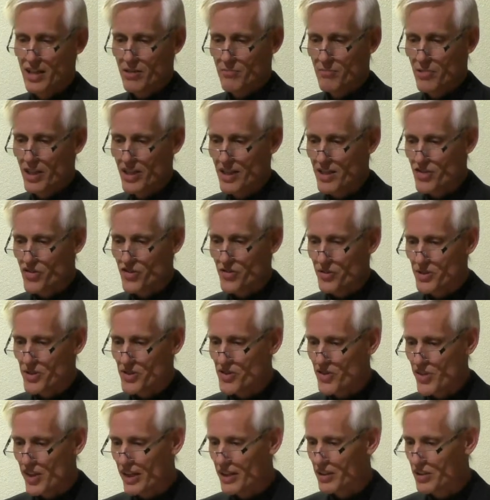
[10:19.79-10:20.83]
pastoral
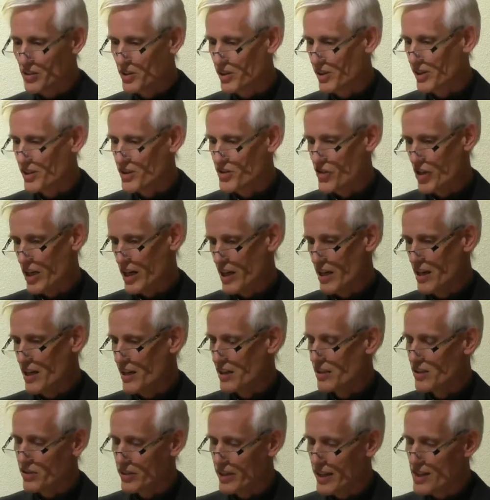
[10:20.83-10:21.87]
psychology,
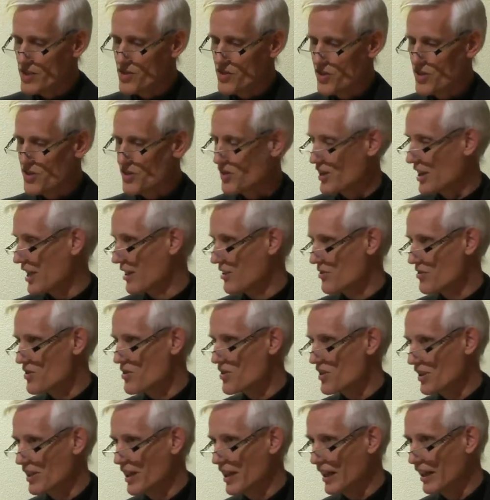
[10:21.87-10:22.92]
crisis
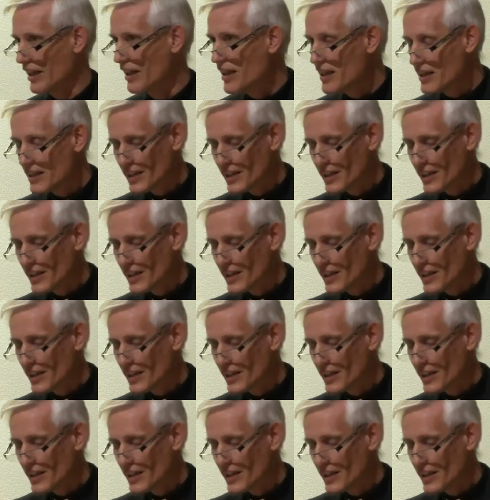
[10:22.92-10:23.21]
counseling,